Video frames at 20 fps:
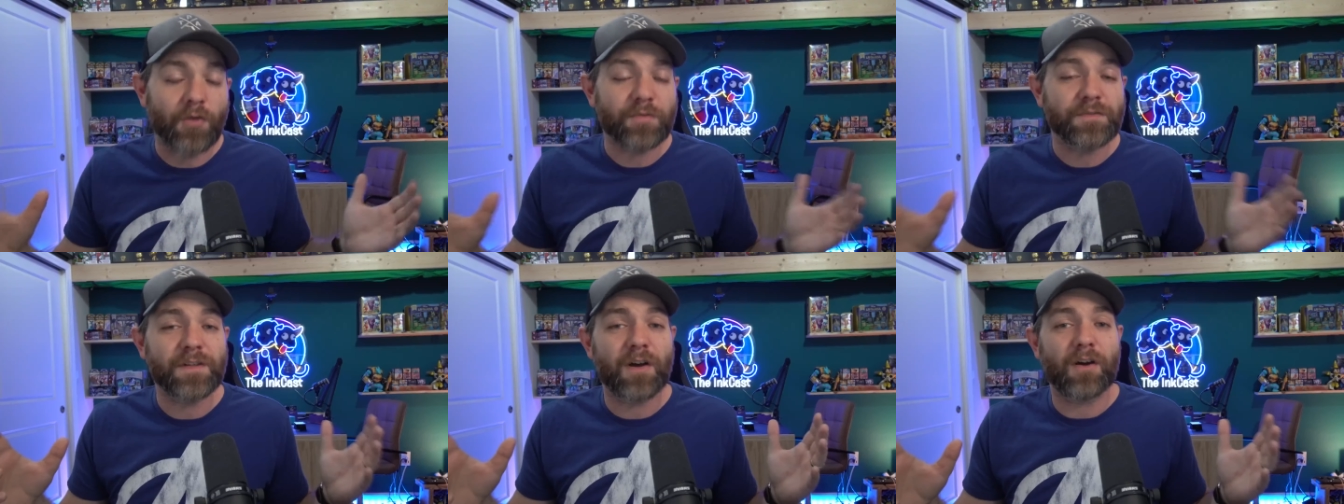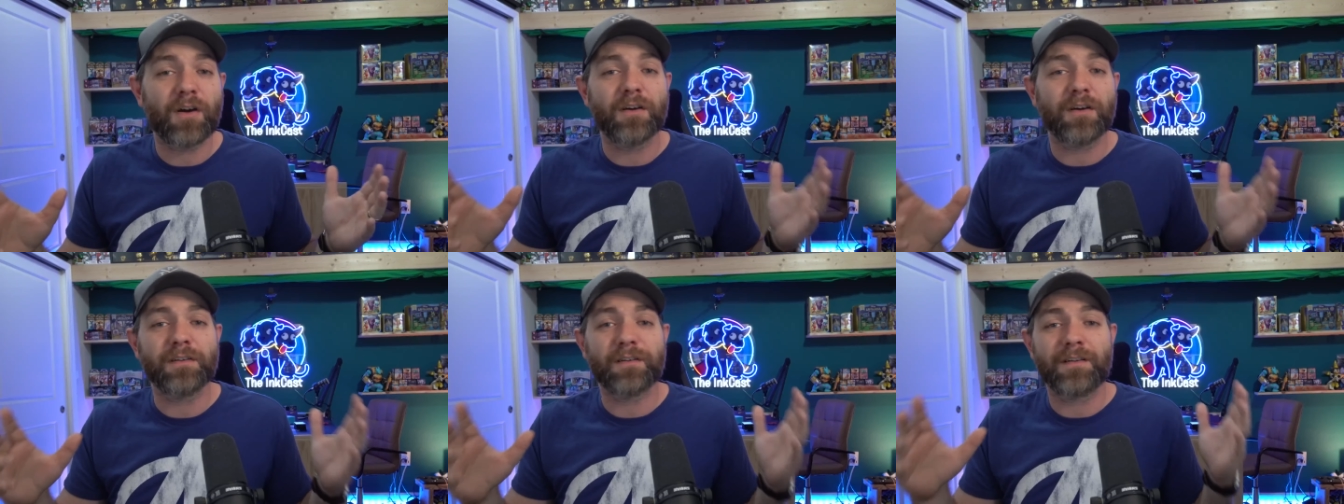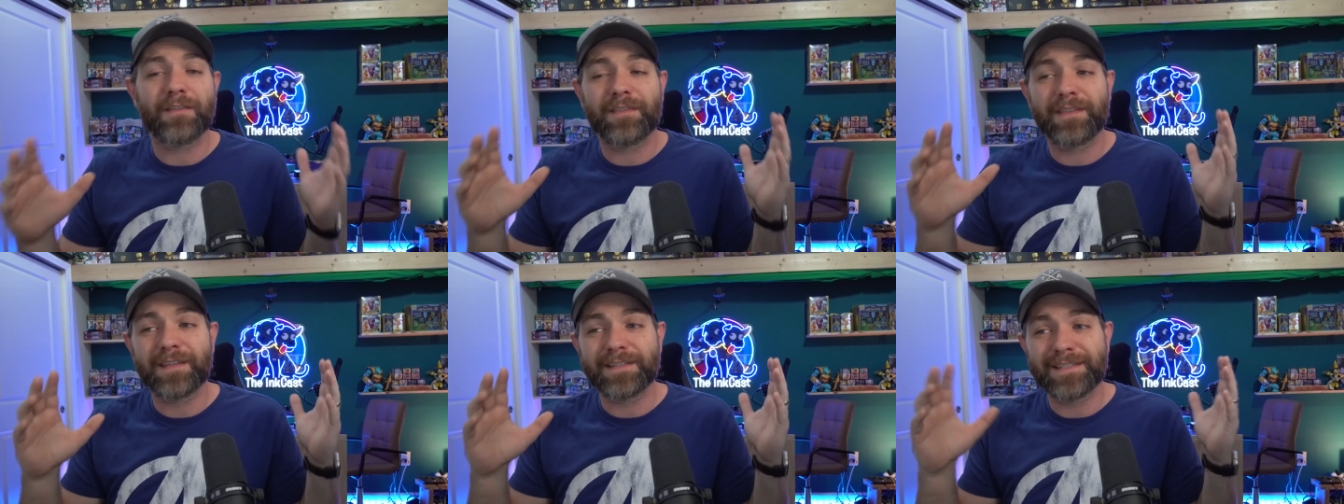are
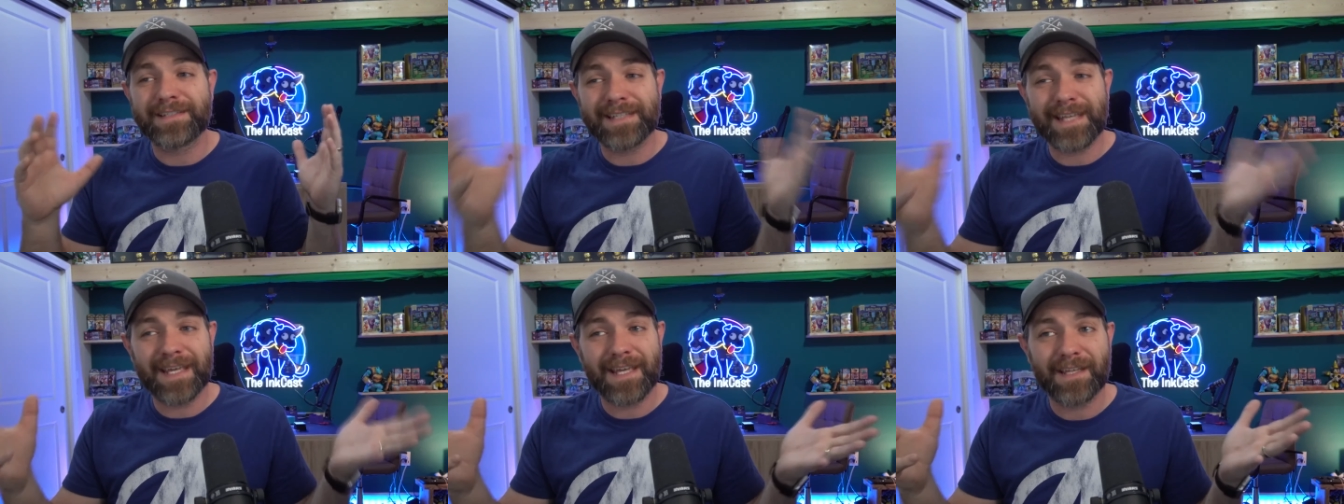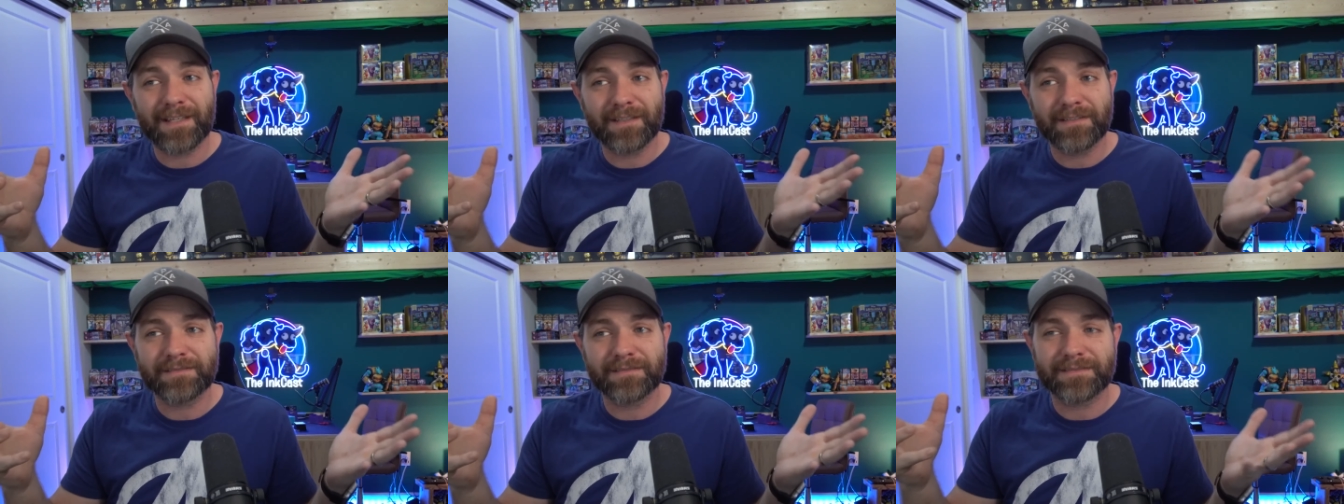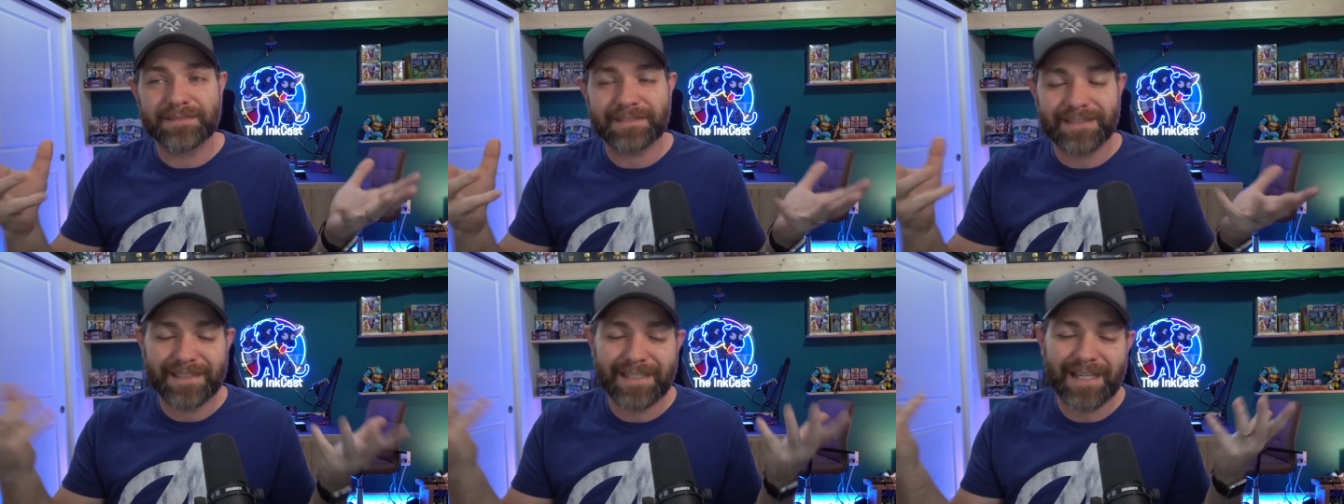the
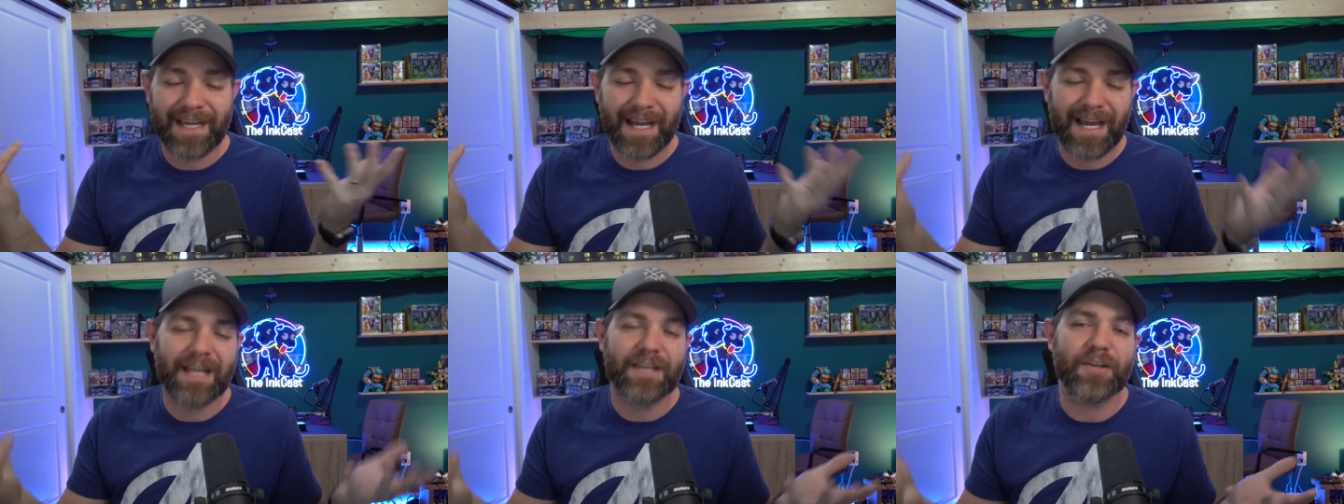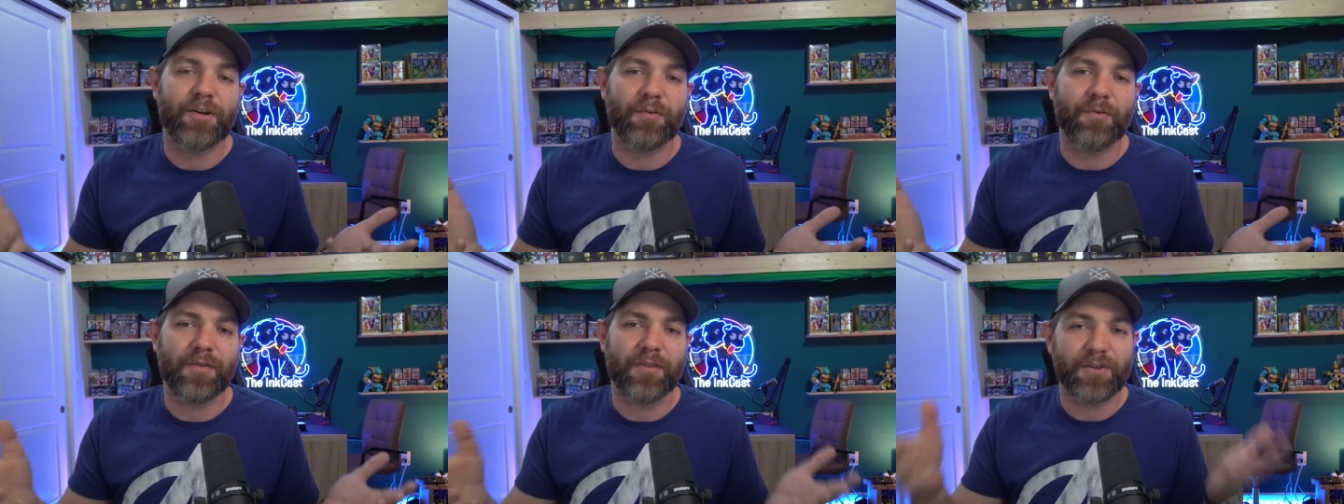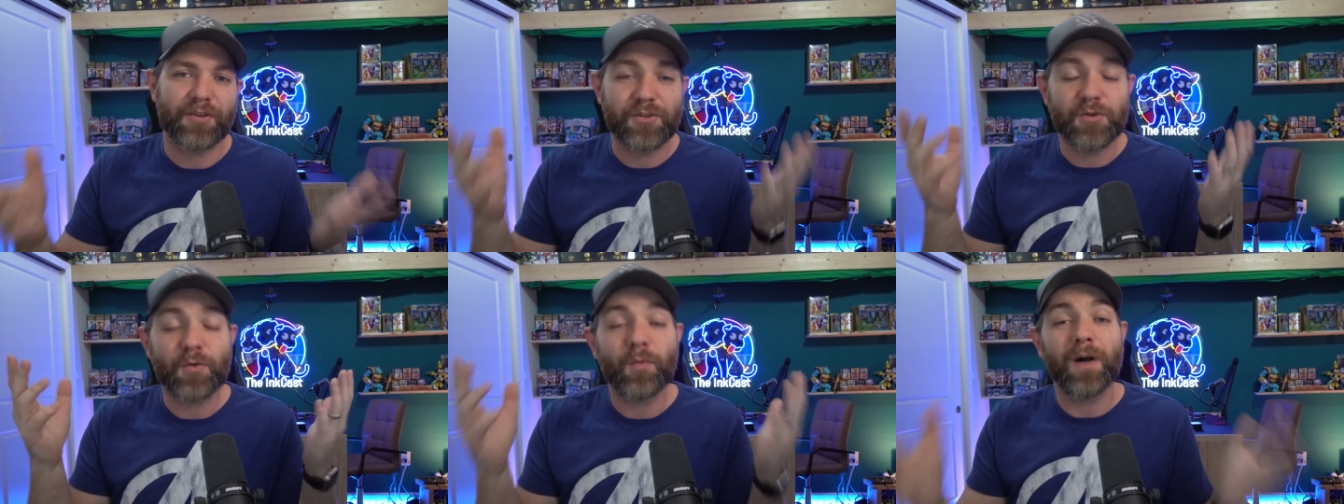
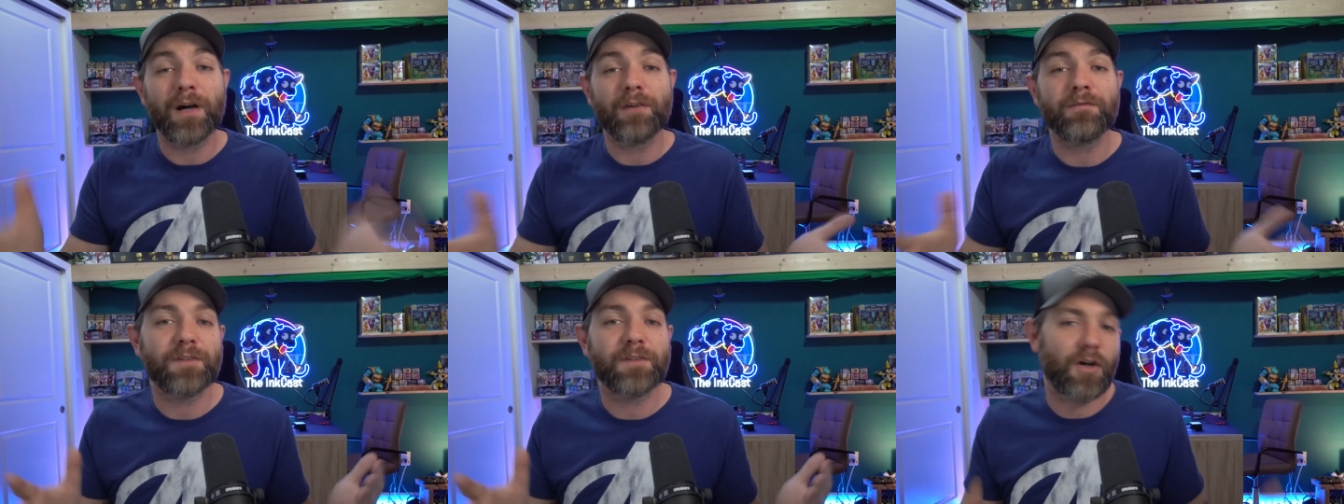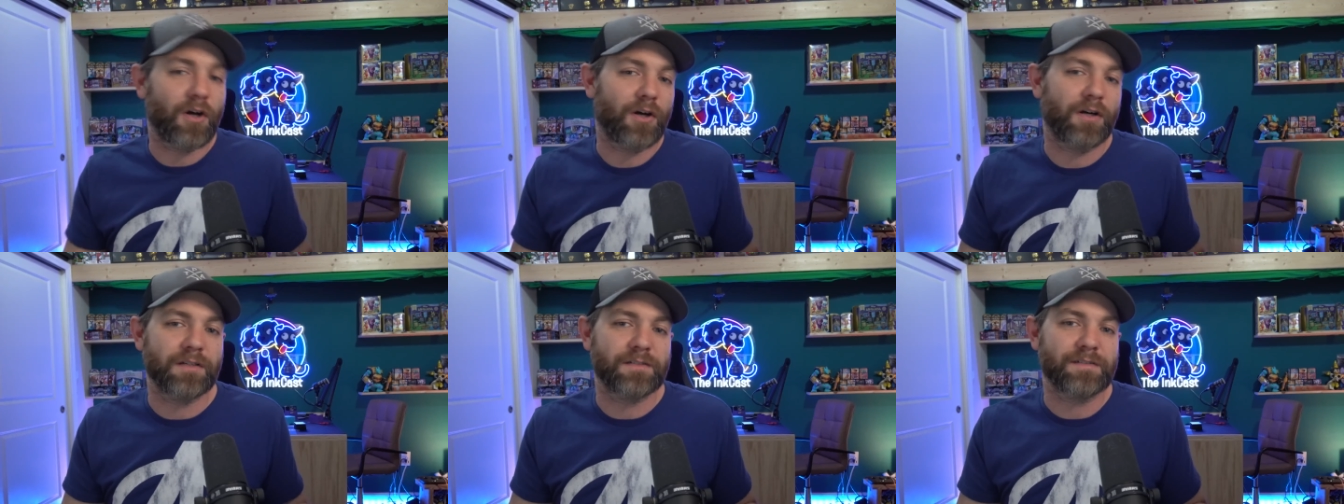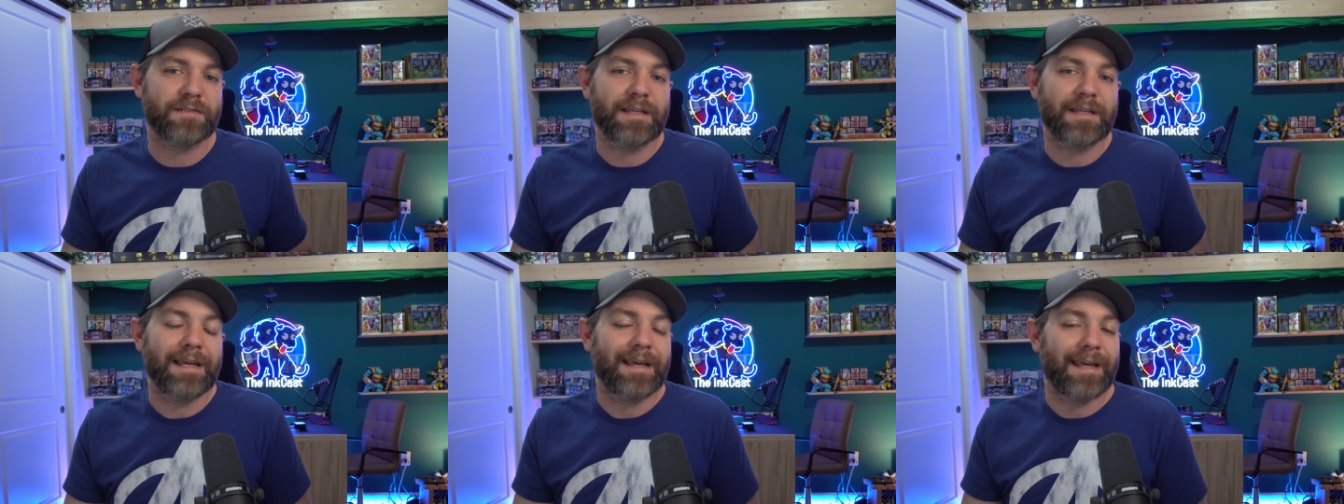12
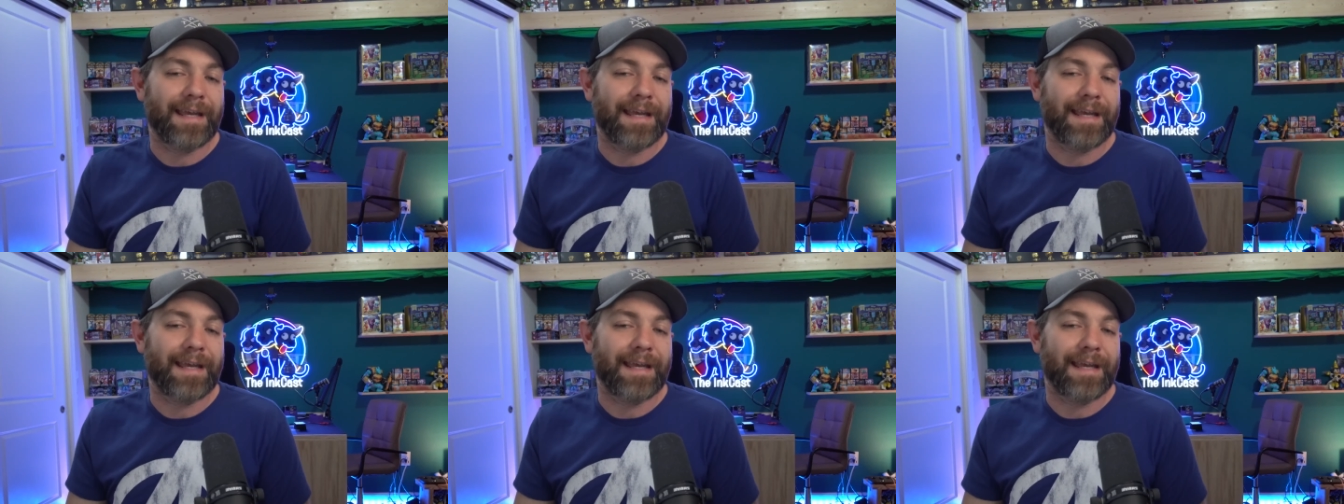cards